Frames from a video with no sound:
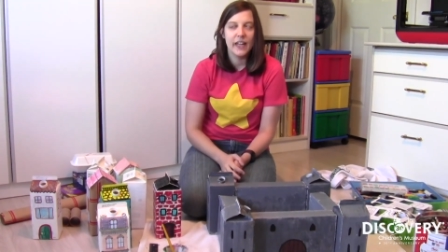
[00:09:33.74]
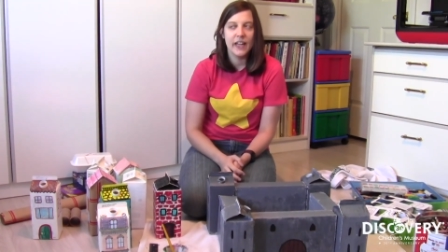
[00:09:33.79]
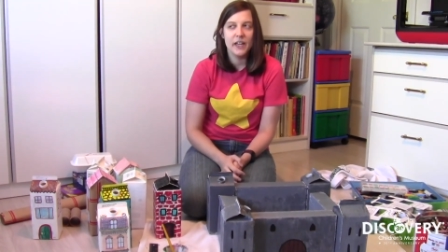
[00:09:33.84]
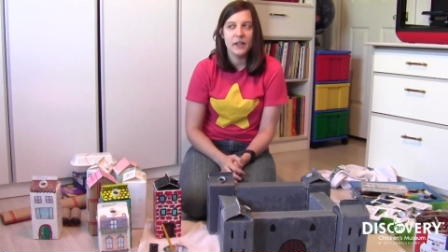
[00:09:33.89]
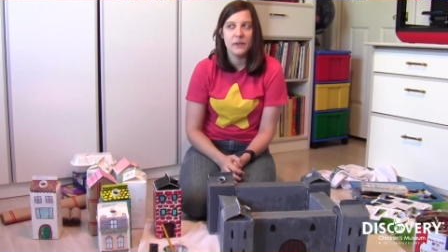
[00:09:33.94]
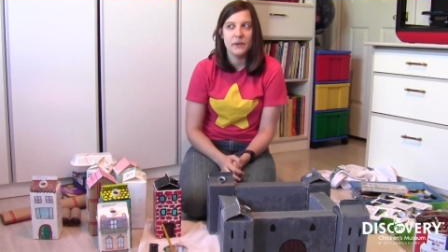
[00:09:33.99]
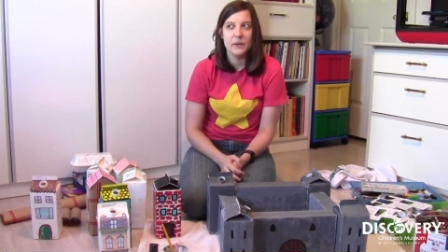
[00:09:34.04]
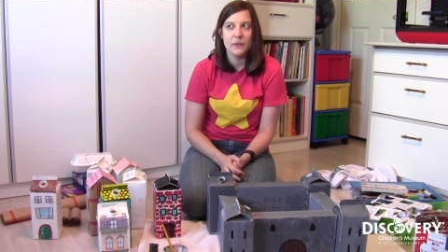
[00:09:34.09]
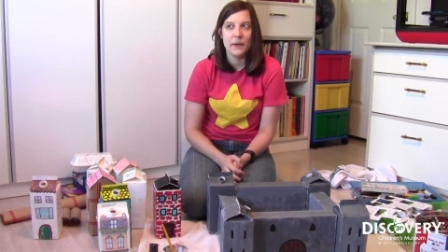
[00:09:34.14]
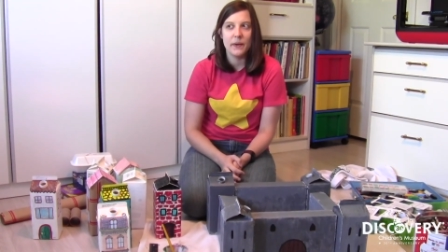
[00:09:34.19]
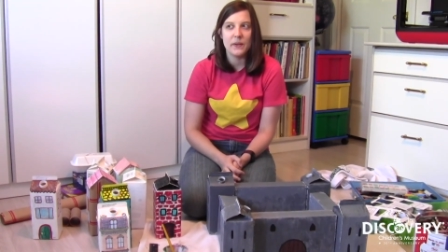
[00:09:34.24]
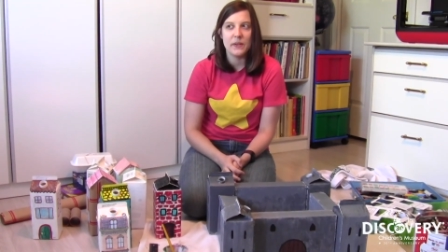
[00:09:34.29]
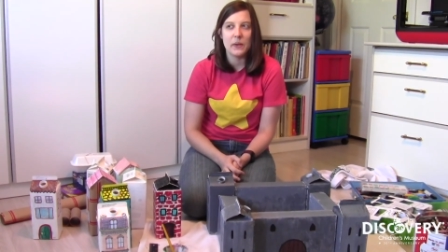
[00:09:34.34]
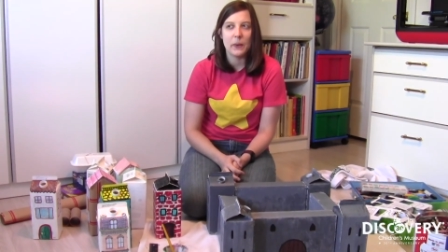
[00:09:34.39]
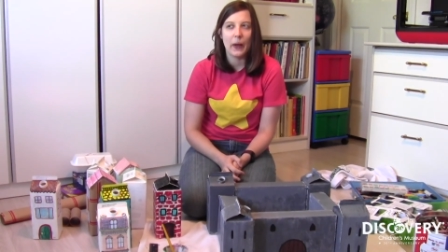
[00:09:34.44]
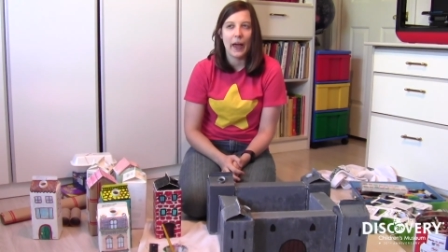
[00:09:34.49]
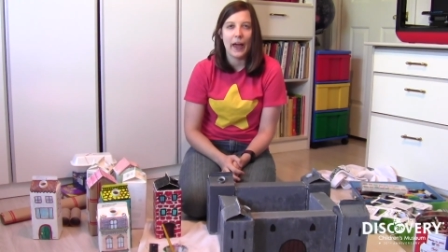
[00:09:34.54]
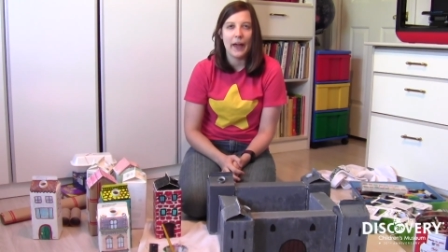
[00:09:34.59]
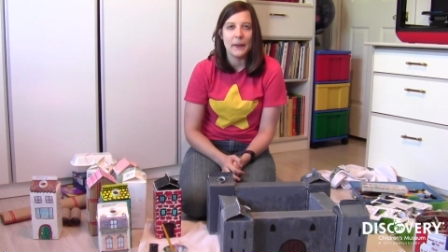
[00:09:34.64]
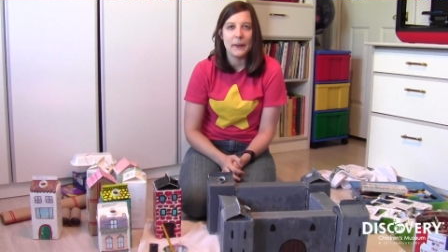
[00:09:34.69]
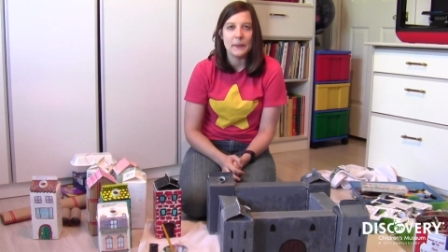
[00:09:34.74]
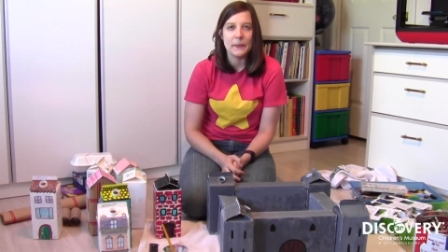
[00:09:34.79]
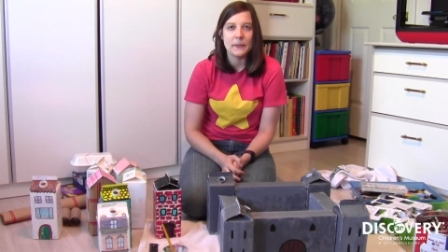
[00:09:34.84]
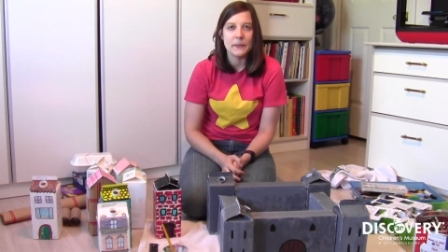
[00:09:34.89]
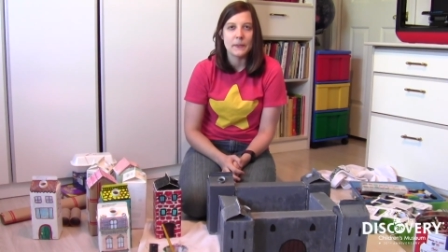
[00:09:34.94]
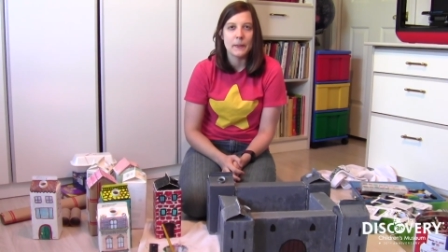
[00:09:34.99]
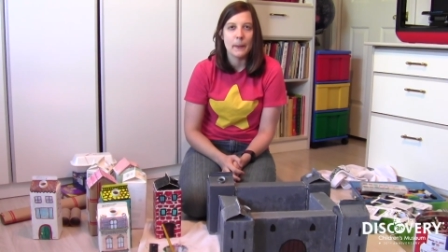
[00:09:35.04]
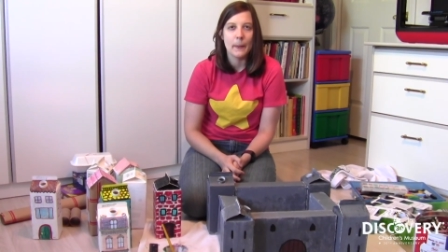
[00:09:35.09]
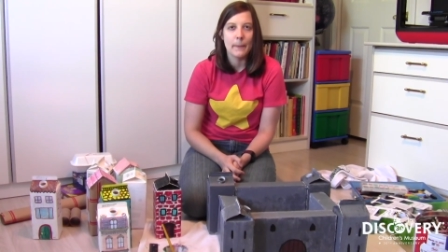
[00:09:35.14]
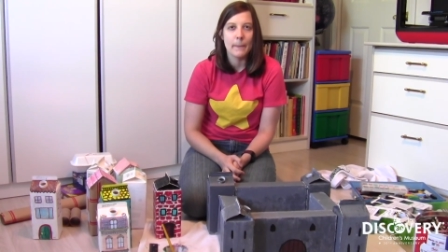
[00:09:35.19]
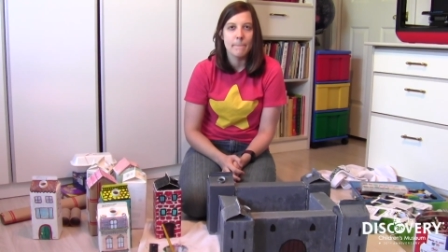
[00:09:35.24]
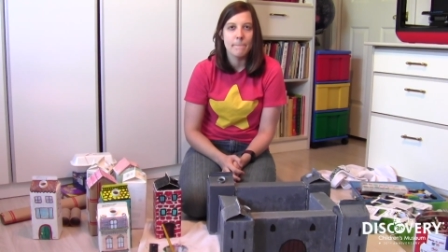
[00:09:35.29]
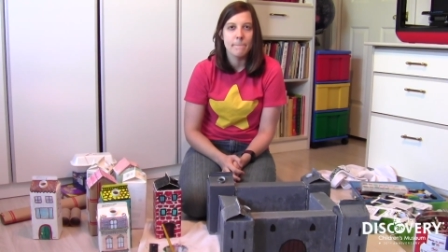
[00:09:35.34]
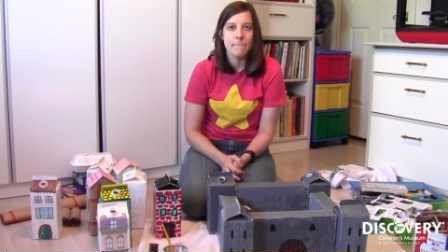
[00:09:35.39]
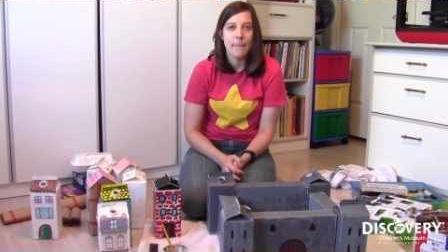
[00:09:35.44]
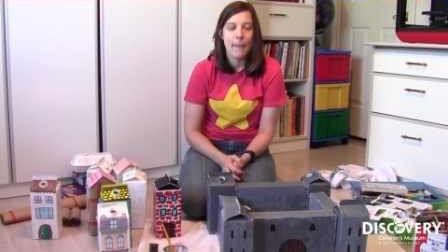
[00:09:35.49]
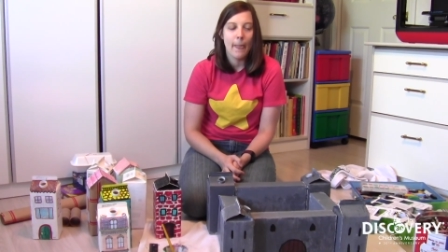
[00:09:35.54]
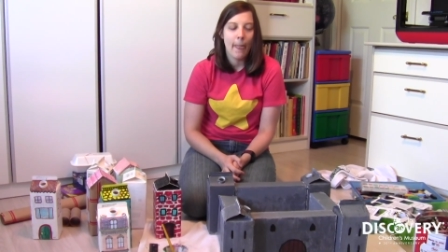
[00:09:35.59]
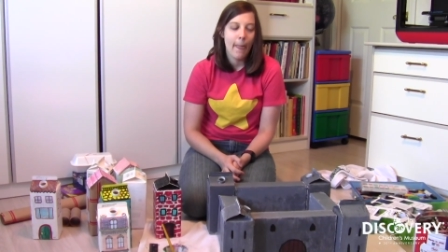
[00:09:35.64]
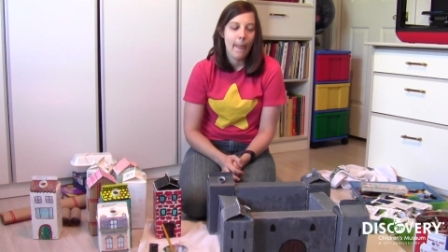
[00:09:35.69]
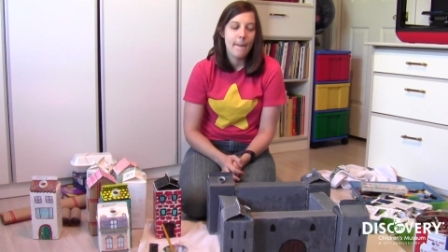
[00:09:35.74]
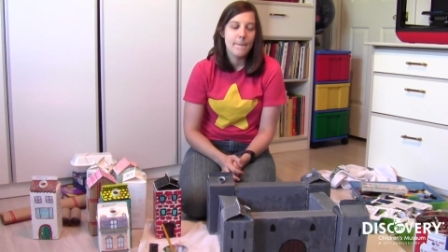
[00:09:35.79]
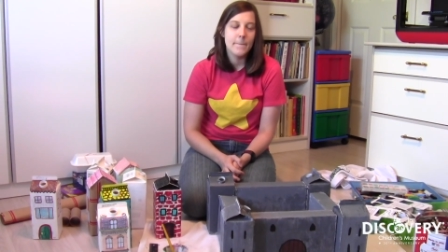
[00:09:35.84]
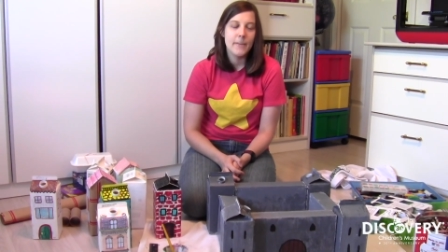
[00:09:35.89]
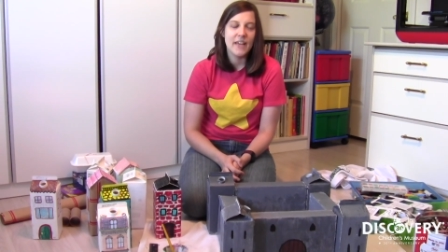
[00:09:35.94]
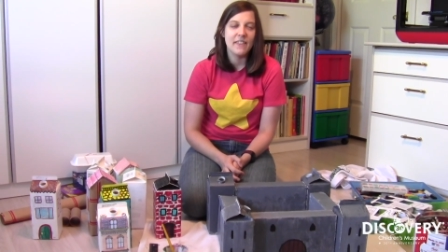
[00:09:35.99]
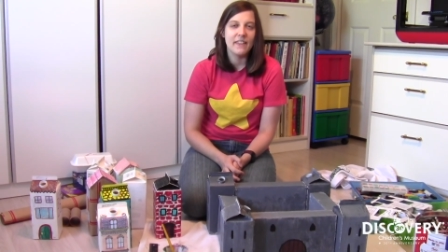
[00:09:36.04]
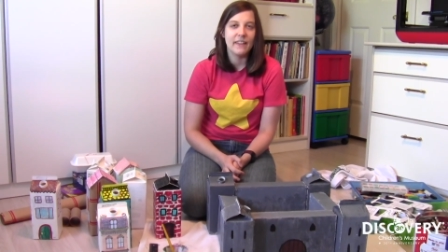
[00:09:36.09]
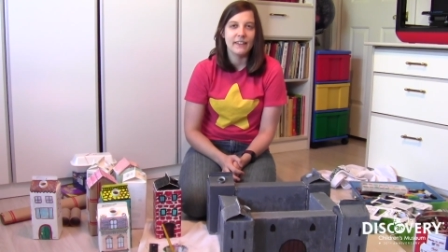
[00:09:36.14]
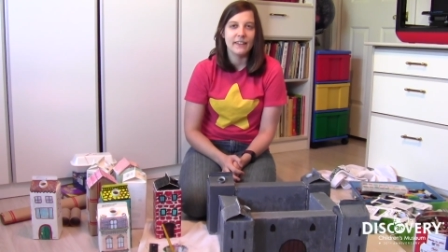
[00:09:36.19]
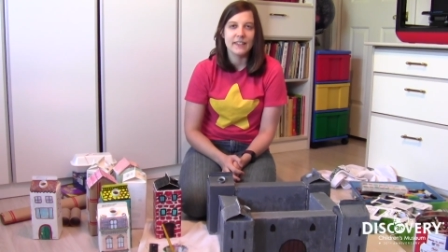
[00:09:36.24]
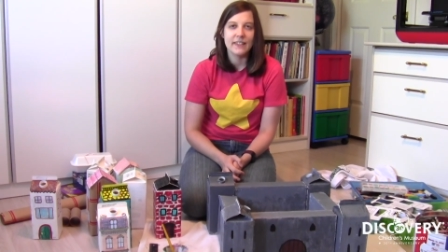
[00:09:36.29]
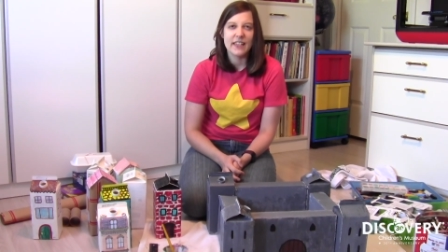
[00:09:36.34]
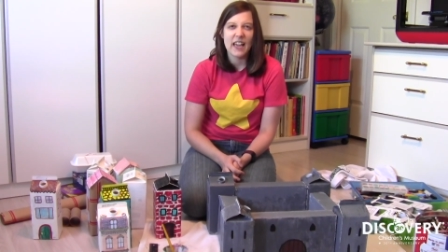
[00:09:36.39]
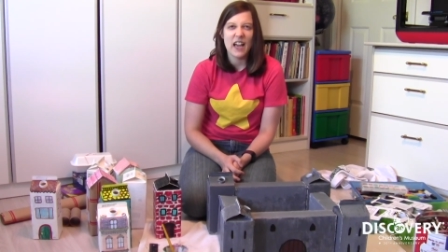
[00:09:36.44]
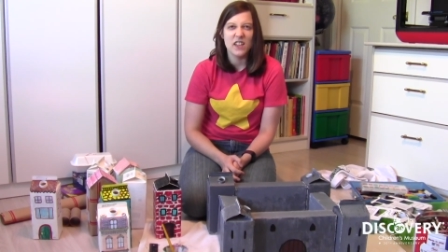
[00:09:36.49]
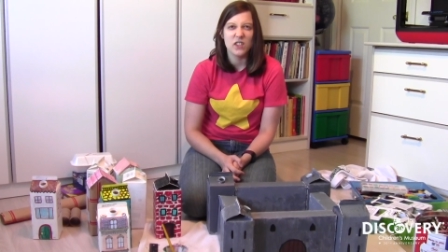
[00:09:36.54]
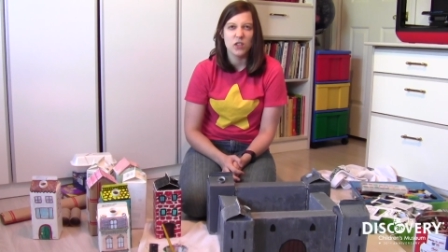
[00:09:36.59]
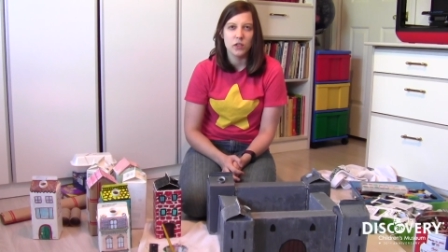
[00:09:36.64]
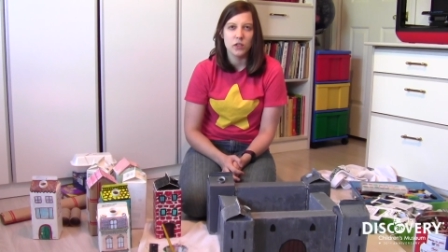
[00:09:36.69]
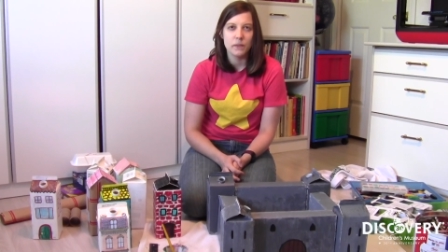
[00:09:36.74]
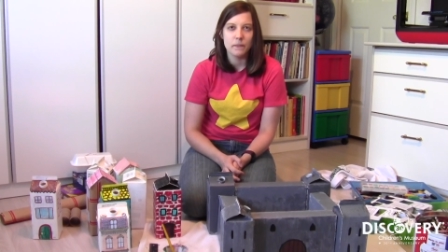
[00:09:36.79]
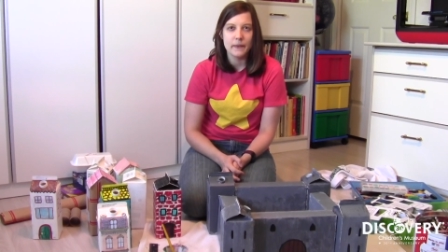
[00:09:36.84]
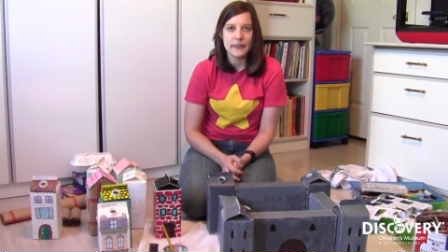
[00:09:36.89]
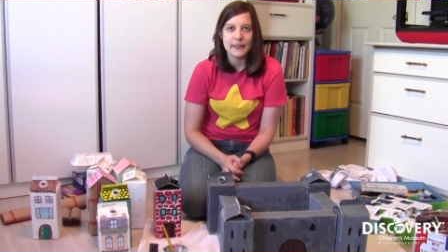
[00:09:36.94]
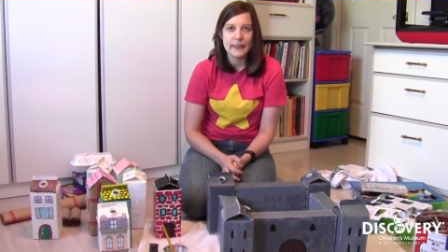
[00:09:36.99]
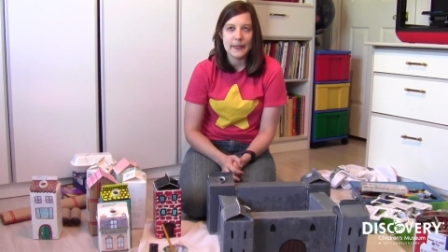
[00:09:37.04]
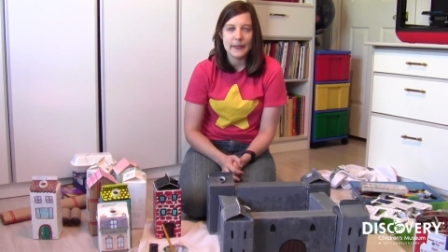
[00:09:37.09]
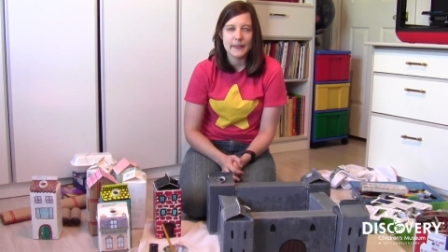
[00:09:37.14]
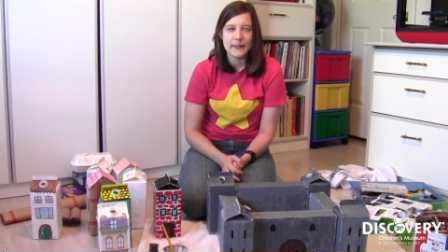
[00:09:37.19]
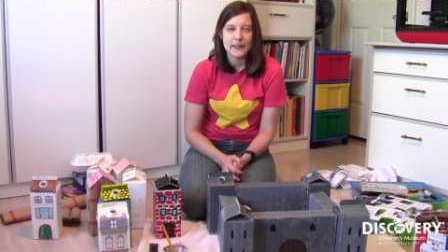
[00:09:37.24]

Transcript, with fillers: I don't know about you guys, but I think this castle's missing.